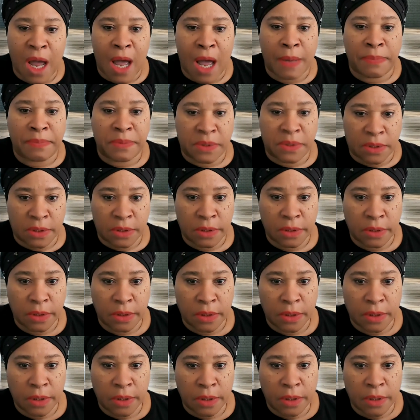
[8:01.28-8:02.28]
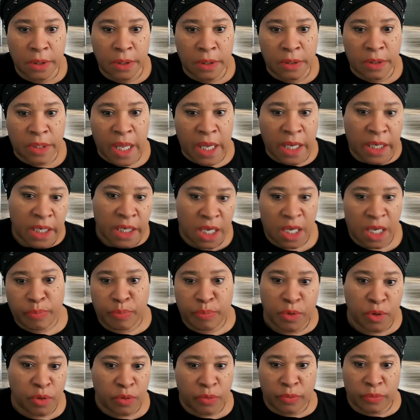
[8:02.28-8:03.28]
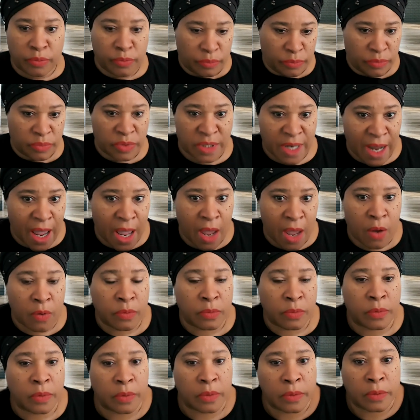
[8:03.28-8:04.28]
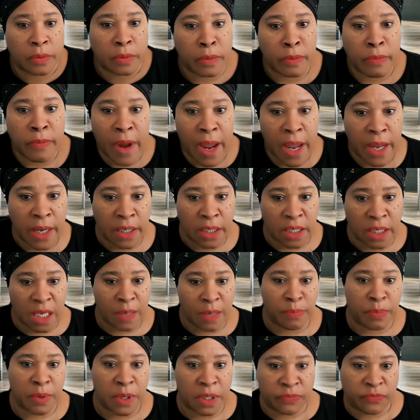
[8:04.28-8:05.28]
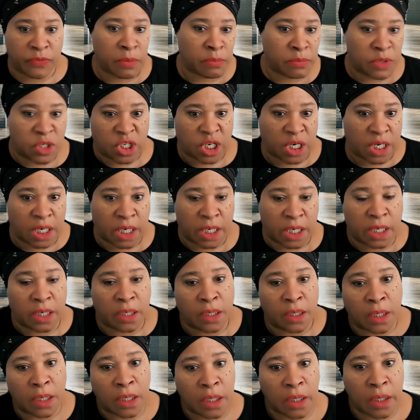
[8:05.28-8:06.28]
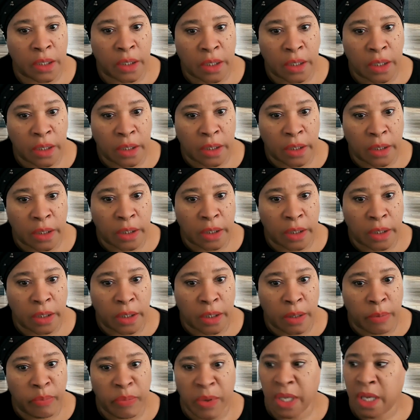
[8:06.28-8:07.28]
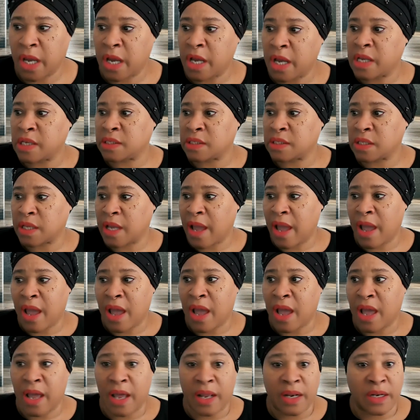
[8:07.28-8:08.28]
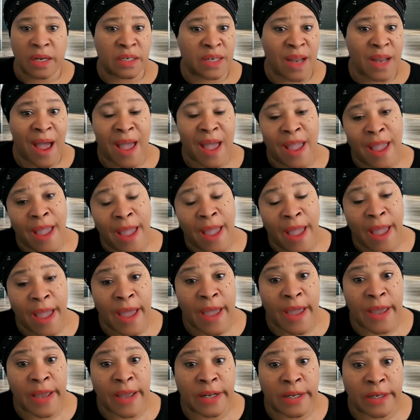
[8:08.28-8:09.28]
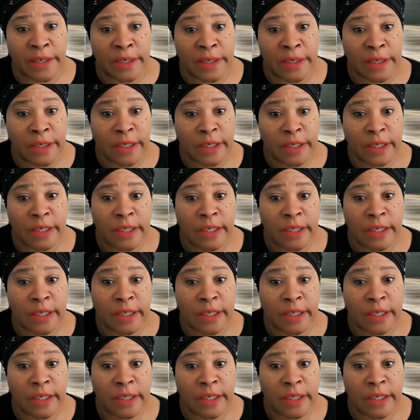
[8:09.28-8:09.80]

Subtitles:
tops that keep you down, right? Keep it from jiggling. Because Diane